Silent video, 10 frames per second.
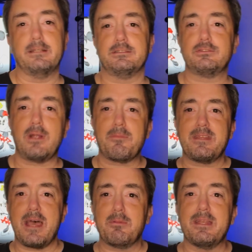just drop the
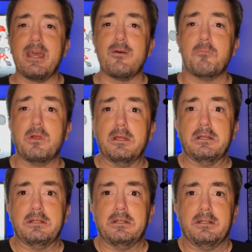tablet now.
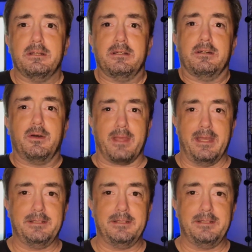Okay.